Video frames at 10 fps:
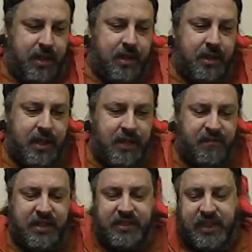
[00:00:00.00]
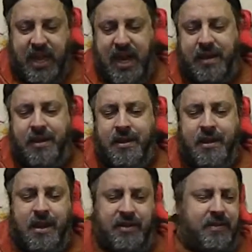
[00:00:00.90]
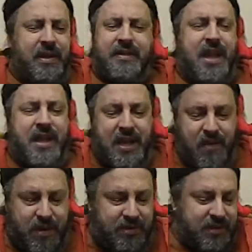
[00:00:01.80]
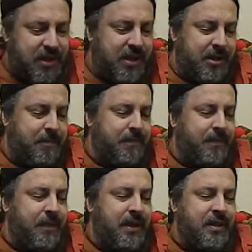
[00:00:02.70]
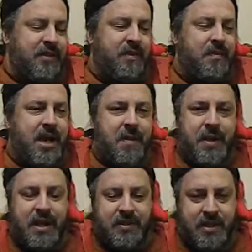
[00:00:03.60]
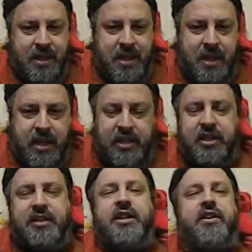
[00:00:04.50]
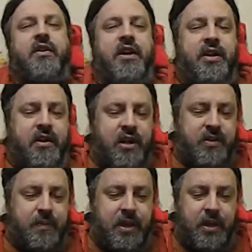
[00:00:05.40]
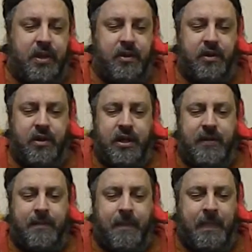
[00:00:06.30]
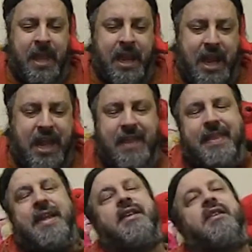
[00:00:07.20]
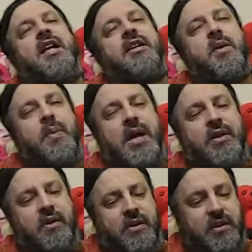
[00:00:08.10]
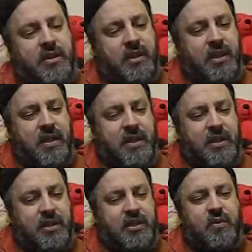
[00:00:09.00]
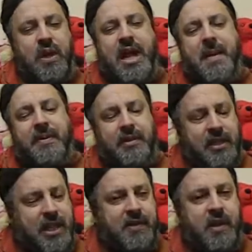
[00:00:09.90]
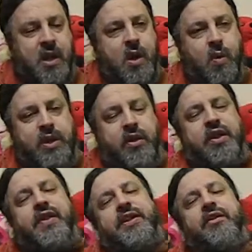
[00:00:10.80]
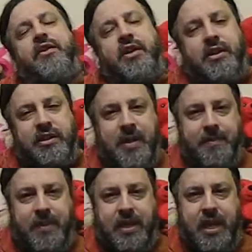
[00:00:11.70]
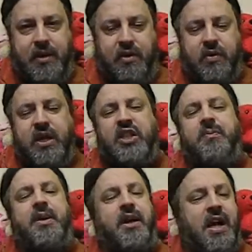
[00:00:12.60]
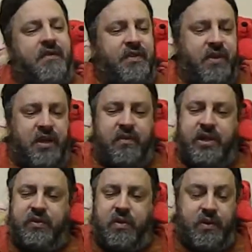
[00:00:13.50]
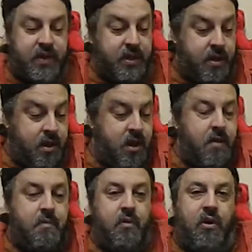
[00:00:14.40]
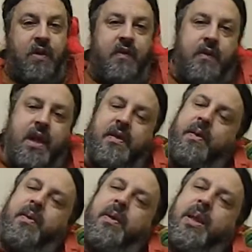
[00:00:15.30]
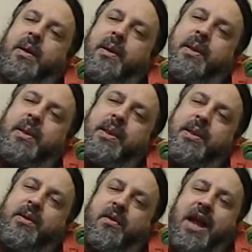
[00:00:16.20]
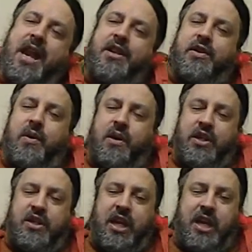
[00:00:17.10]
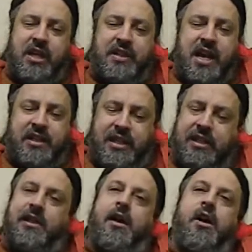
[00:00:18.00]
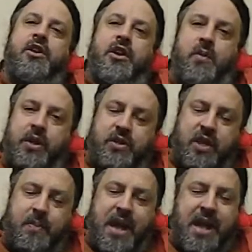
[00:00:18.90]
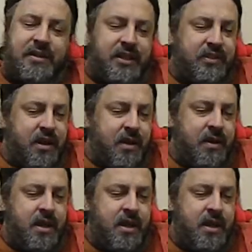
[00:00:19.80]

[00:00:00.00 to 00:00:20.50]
uh, A V Scan, something like that anyways. Uh, It doesn't really matter, because it's just like Unity. Unity, uh, Unity, anything that, that Ubuntu is, and, and this is what happens. A lot of times, when you think you're good at something and you try to spin off and try to create your own thing, more often than not, the, your attitude is, is actually larger than what your capacities are.